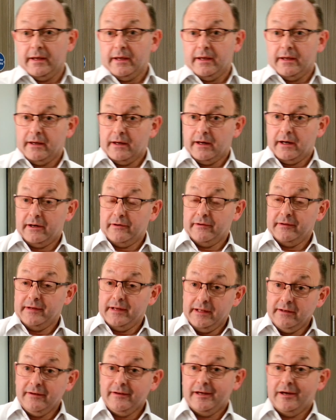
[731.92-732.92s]
Our
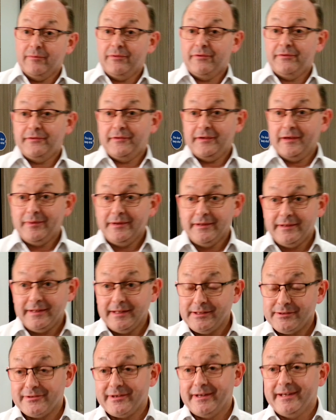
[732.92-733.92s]
in-depth CPD
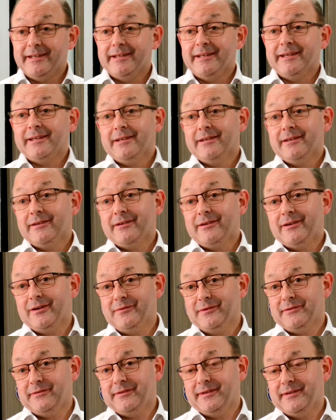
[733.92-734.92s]
training
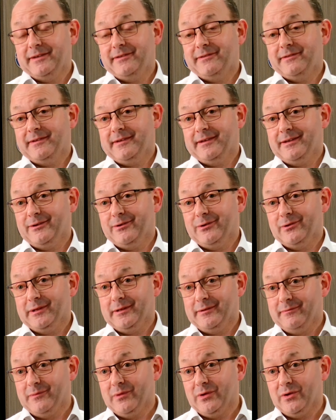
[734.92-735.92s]
covers this all in
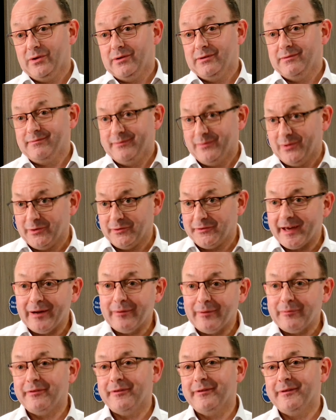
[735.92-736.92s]
more
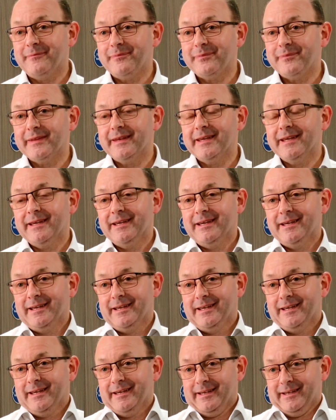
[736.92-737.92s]
depth.
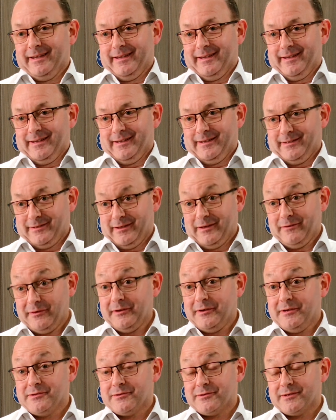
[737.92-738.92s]
So if you're
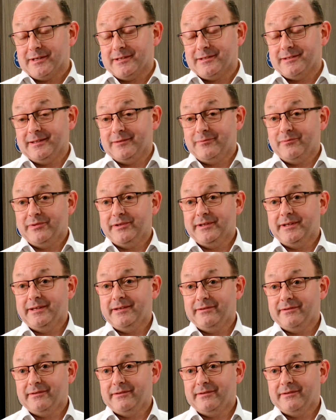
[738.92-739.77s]
interested, please